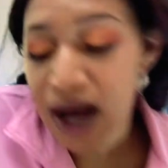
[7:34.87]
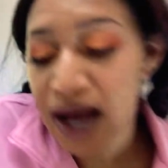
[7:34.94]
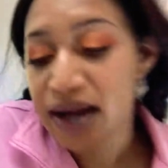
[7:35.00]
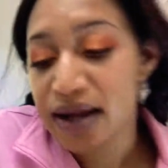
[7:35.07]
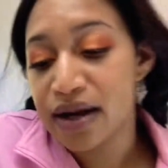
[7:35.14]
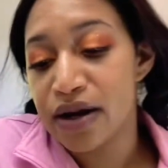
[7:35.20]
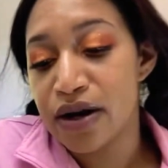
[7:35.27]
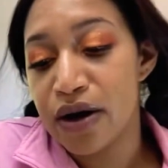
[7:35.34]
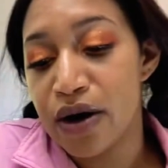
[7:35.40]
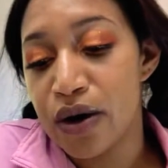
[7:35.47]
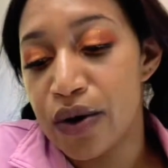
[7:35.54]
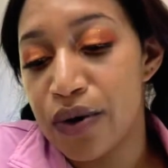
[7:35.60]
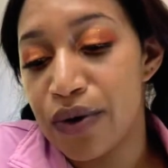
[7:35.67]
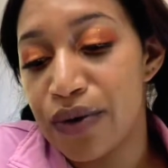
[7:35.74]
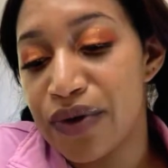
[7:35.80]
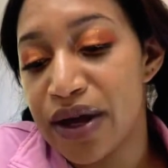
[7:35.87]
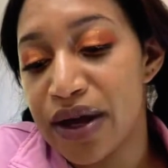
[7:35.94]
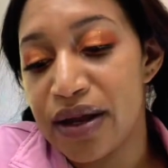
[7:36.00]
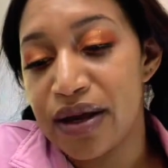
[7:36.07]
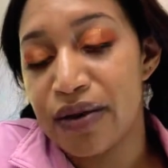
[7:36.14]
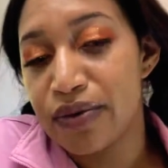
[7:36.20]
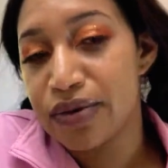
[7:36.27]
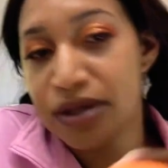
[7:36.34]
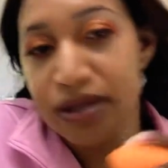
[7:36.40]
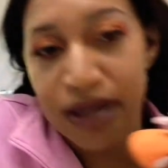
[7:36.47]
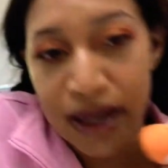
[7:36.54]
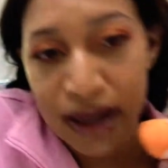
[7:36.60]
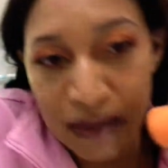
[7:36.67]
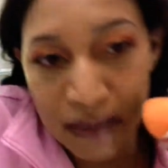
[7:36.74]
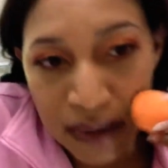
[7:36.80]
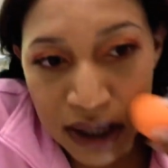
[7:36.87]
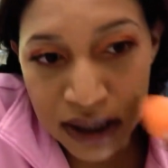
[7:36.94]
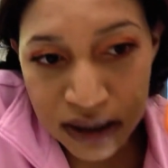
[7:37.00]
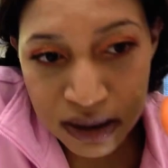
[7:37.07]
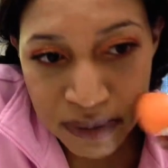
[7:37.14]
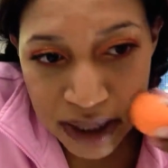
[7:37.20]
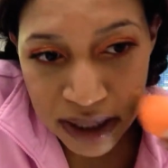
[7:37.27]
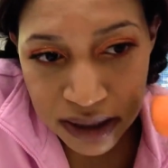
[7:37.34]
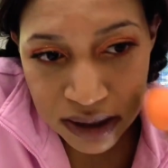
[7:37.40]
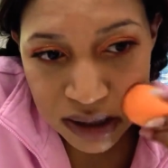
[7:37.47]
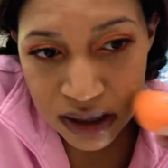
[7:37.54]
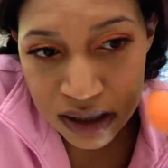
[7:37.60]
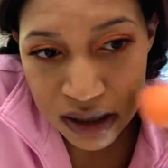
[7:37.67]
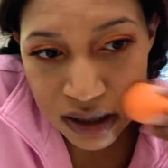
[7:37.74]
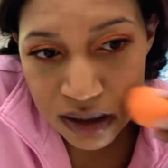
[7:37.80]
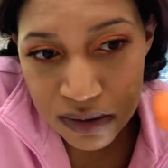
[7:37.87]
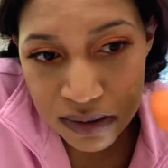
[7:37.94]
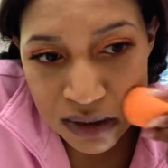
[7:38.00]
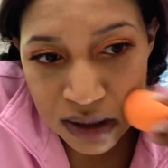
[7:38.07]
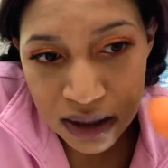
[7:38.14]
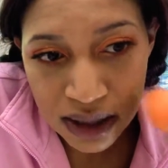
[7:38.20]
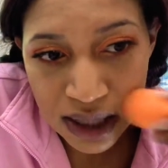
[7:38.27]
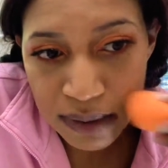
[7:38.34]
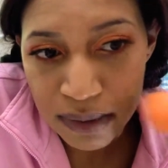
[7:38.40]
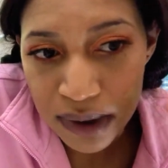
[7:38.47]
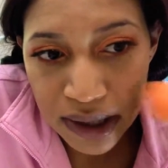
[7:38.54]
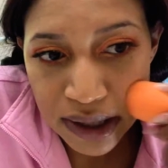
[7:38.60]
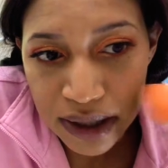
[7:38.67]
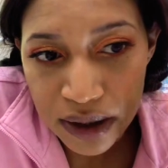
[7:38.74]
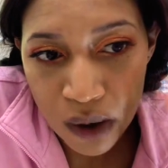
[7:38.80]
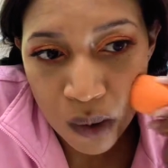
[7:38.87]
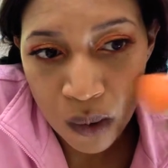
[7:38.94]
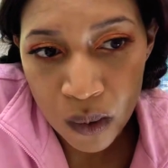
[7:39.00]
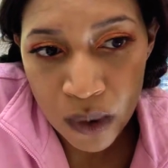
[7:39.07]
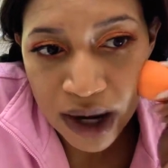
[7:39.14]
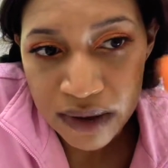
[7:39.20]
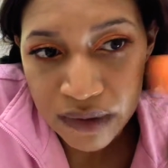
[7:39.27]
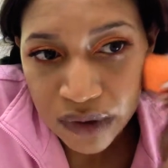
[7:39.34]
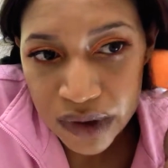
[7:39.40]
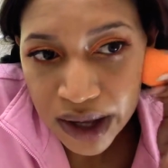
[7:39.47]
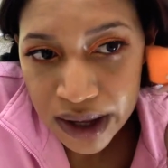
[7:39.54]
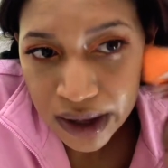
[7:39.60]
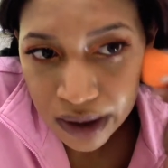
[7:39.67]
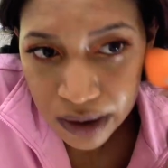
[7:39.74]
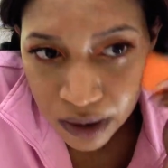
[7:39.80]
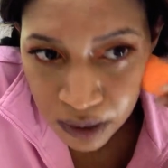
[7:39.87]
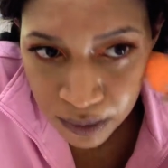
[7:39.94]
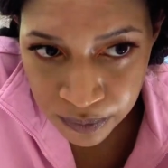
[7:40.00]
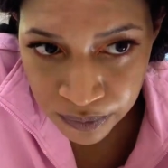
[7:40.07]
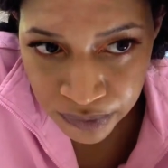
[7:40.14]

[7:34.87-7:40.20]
I didn't know that he was like a MySpace celebrity or whatever the hell